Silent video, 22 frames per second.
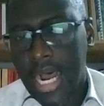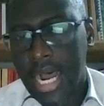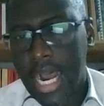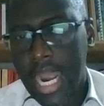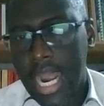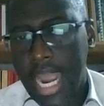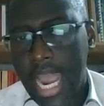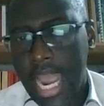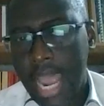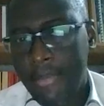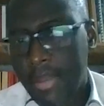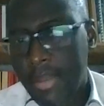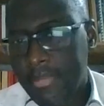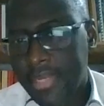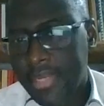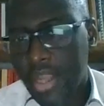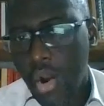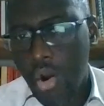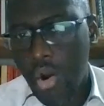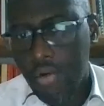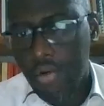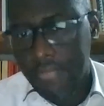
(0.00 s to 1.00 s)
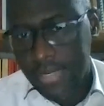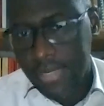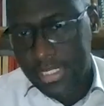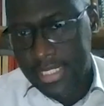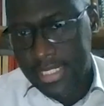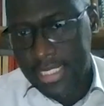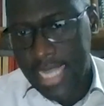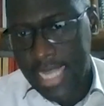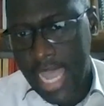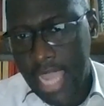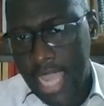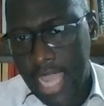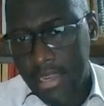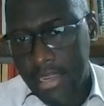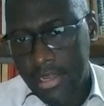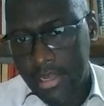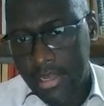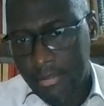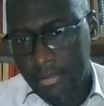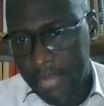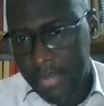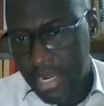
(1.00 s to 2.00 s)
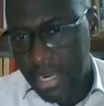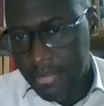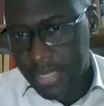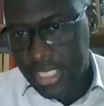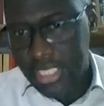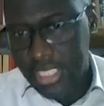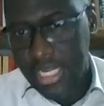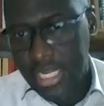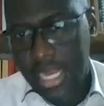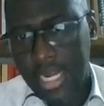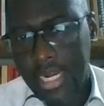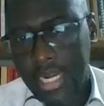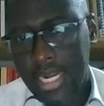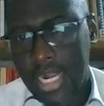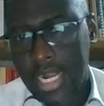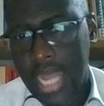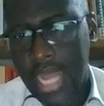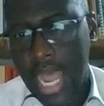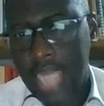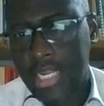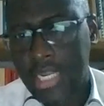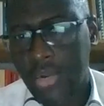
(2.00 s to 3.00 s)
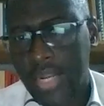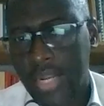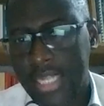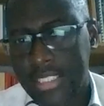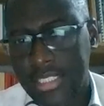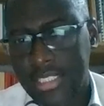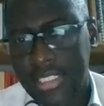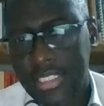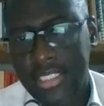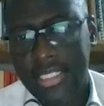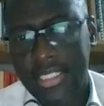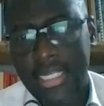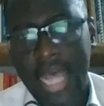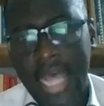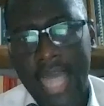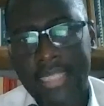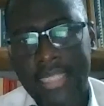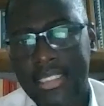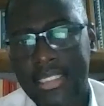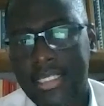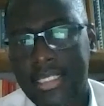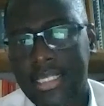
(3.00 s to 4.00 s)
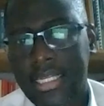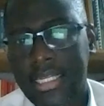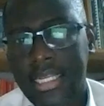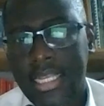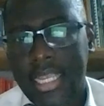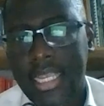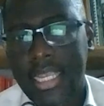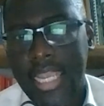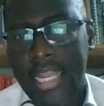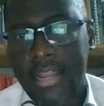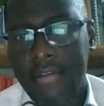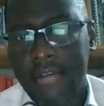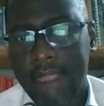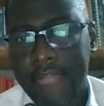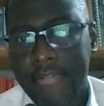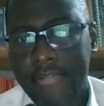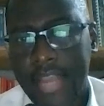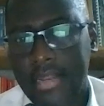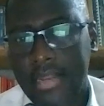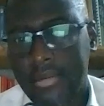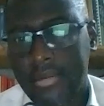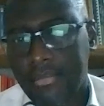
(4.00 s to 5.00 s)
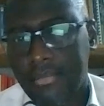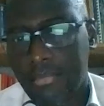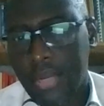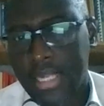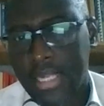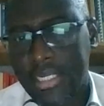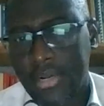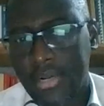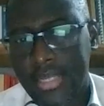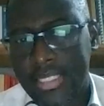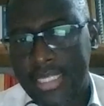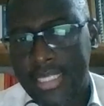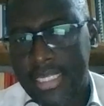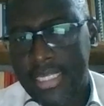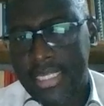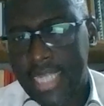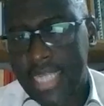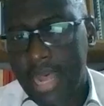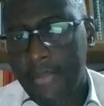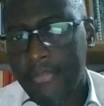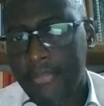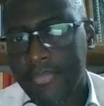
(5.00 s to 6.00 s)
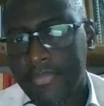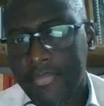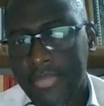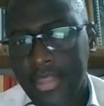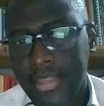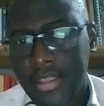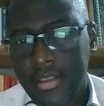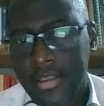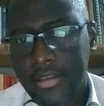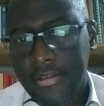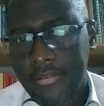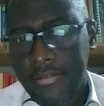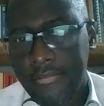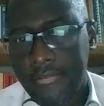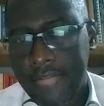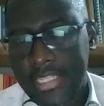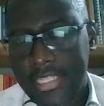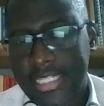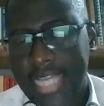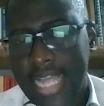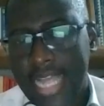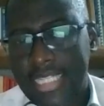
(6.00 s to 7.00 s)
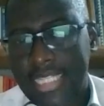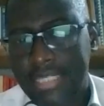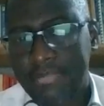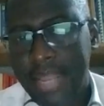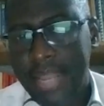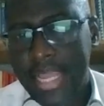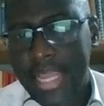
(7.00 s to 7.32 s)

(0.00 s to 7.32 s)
MMT authors like Bill Mitchell acknowledge that in a fiat monetary system, fiscal